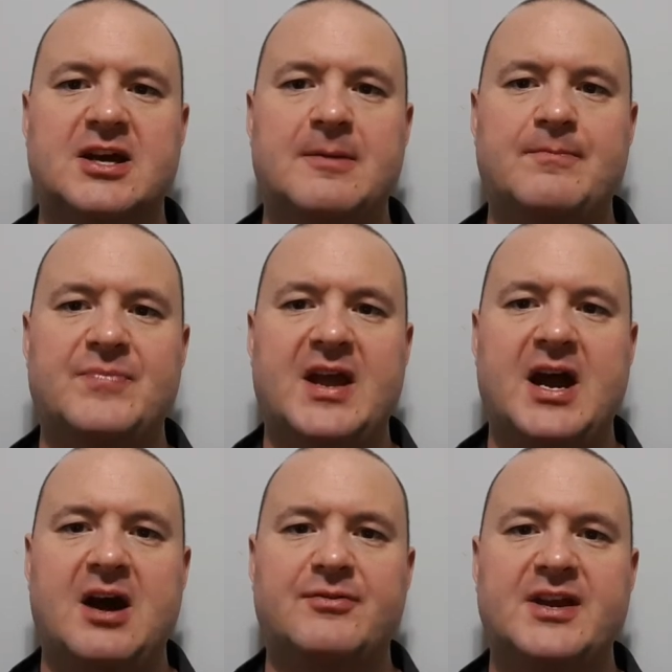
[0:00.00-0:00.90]
um,
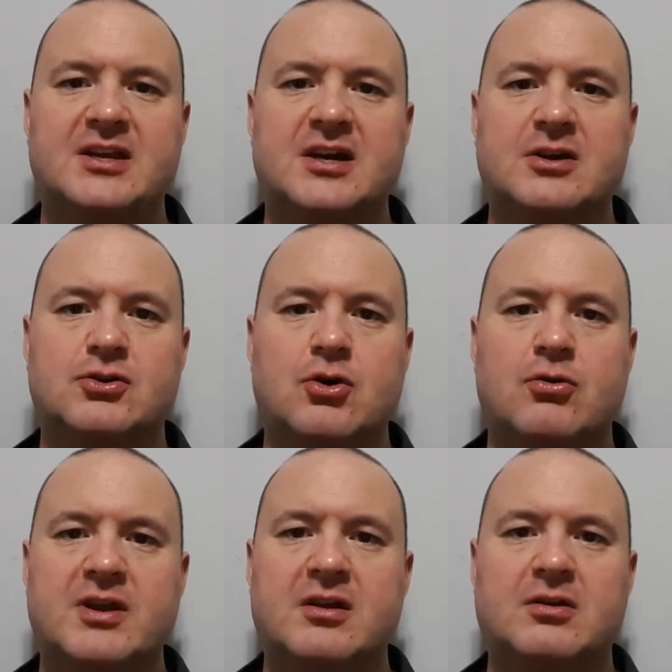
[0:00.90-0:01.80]
how they uh,
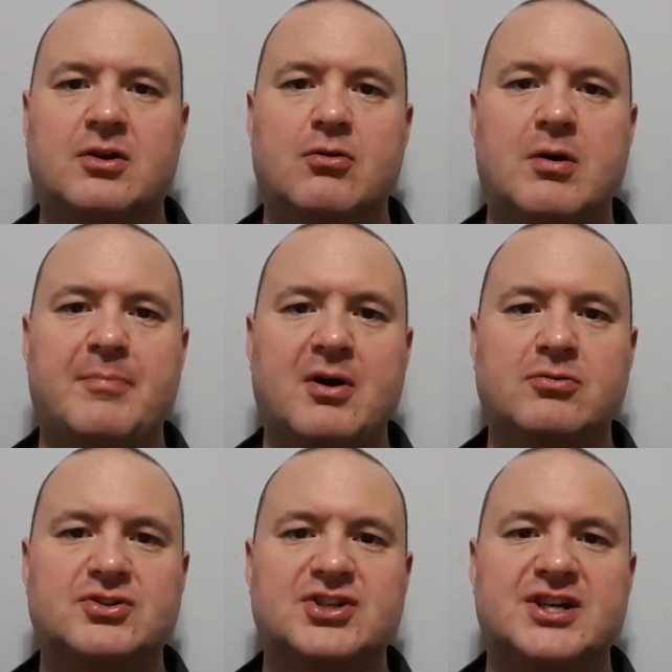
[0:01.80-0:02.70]
go go
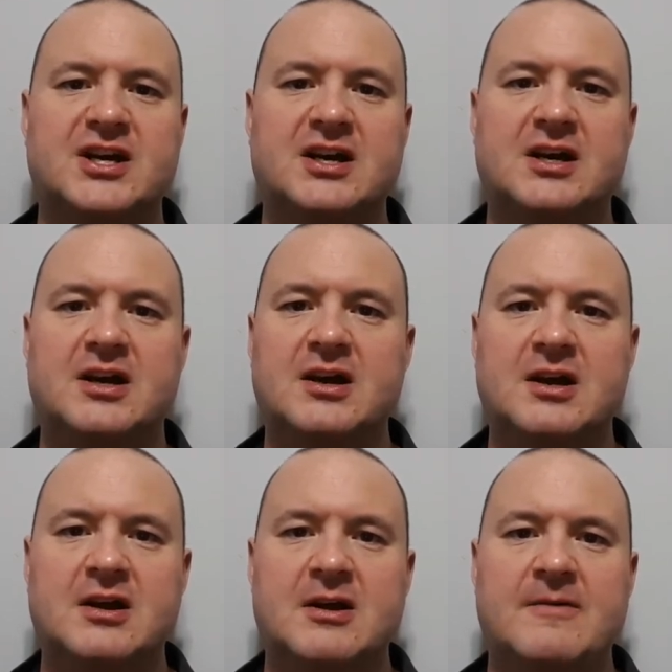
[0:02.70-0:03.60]
about uh,
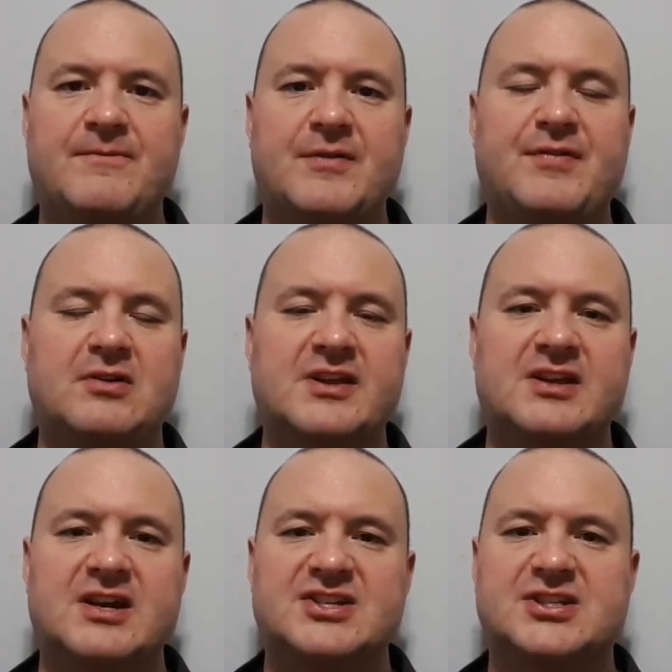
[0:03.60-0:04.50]

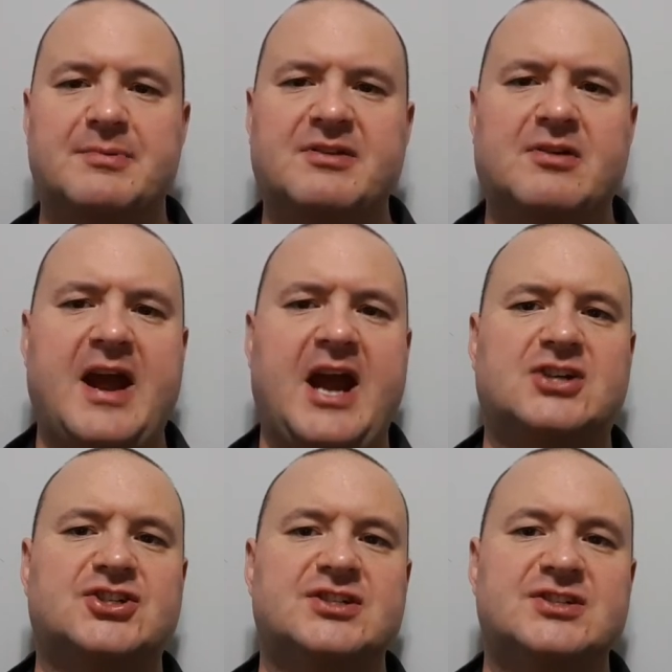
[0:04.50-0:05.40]
fulfilling uh, some of their
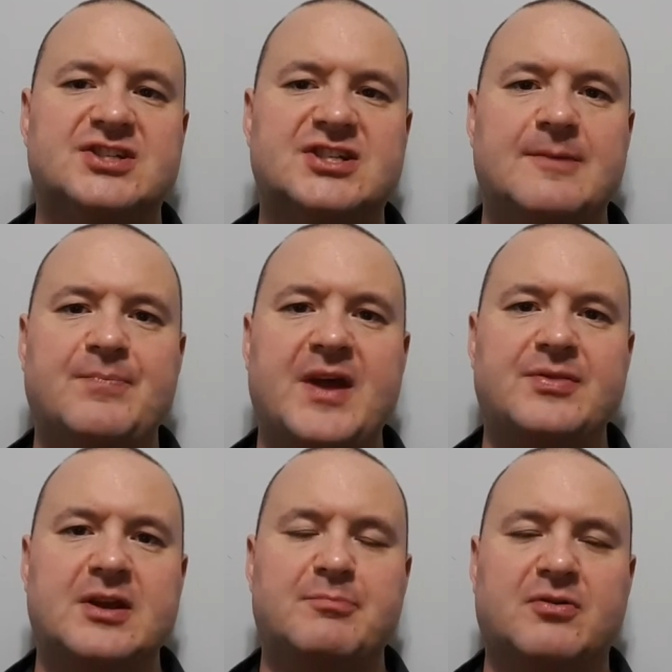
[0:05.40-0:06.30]
actions
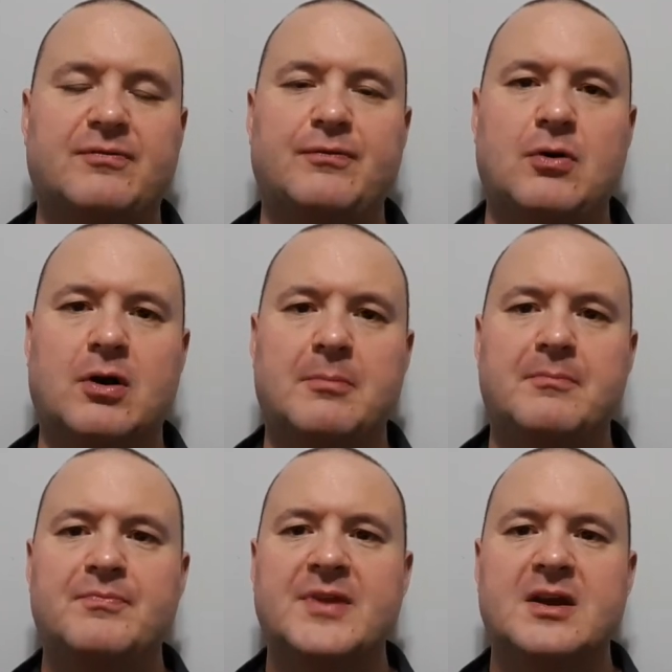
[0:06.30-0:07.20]
that they
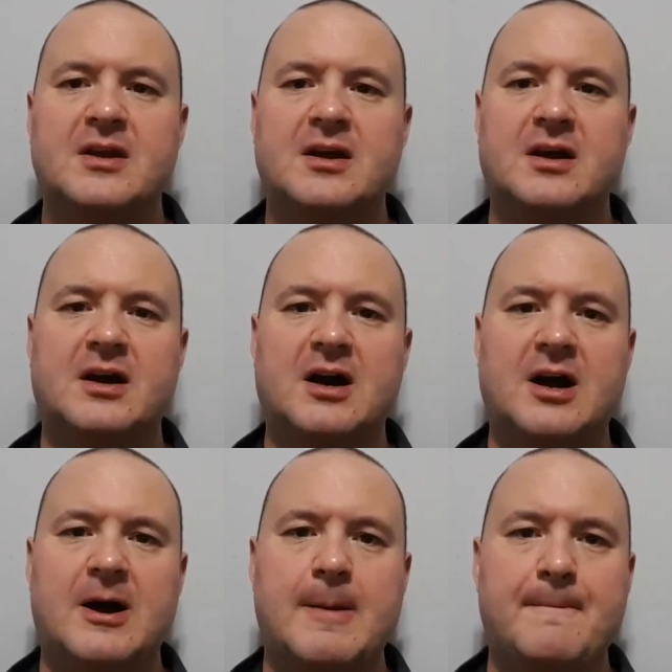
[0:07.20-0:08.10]
perform.
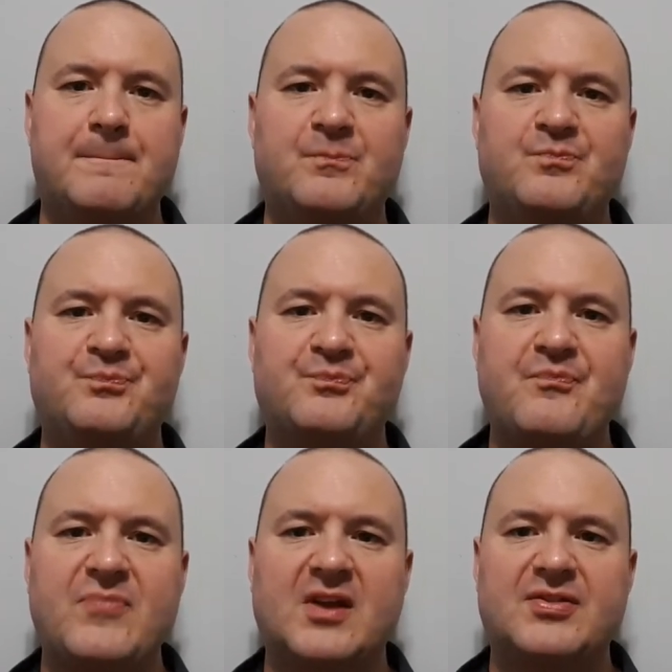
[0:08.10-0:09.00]
Um,
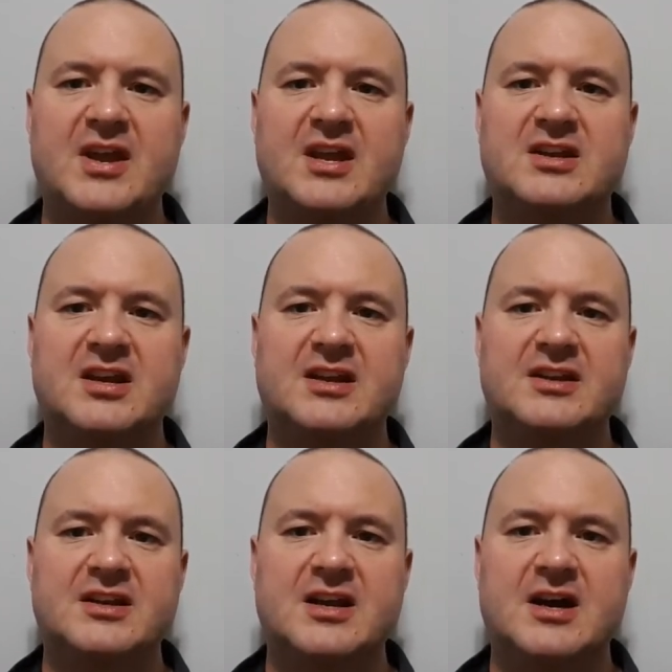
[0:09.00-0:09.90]
they
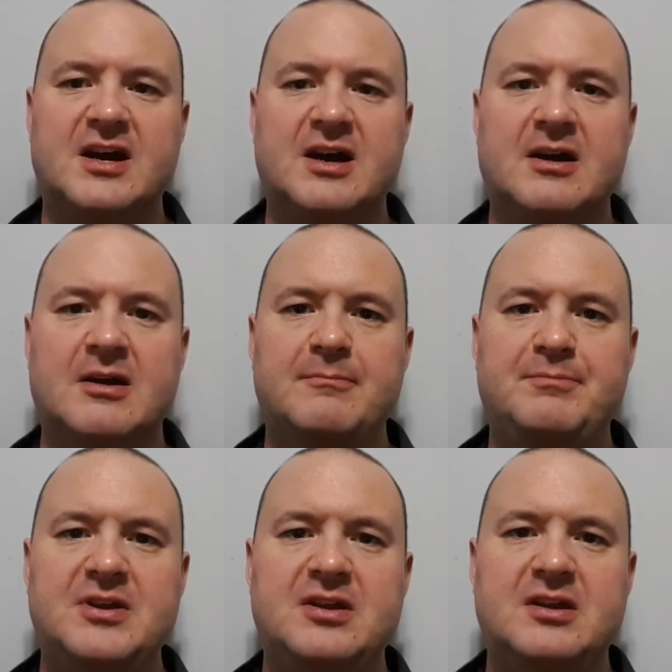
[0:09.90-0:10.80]
can
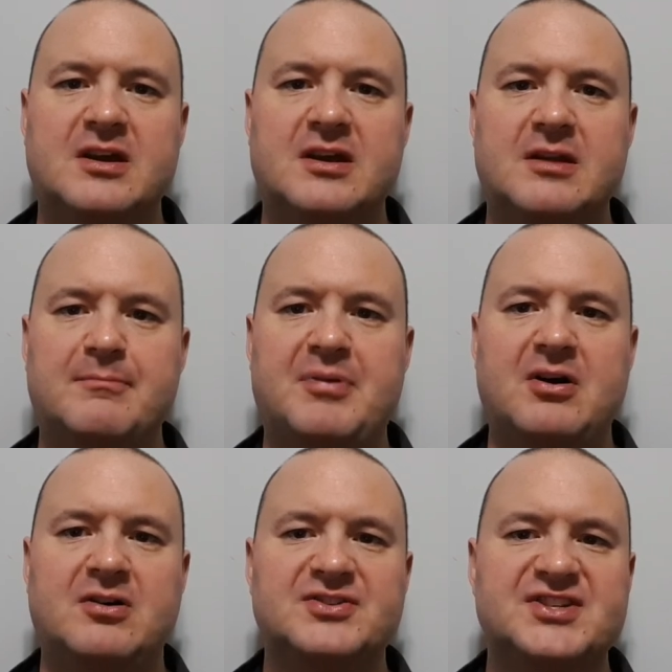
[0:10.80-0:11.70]
be
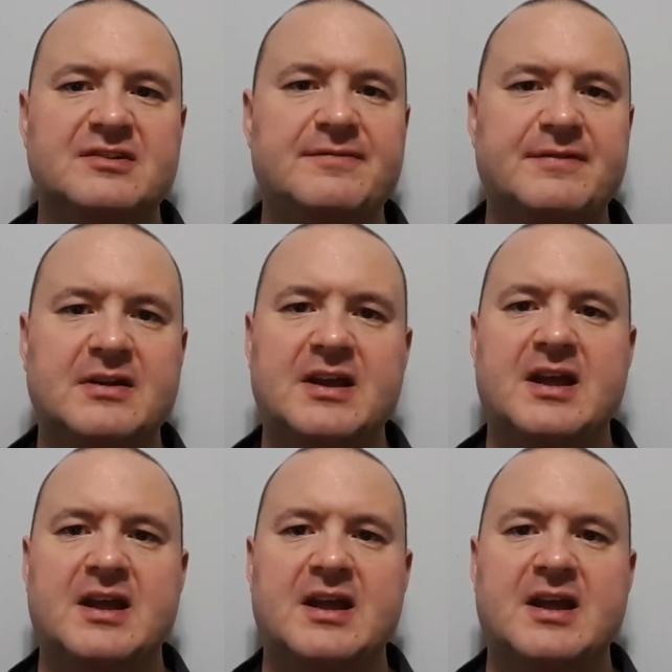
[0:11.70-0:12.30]
impulsive,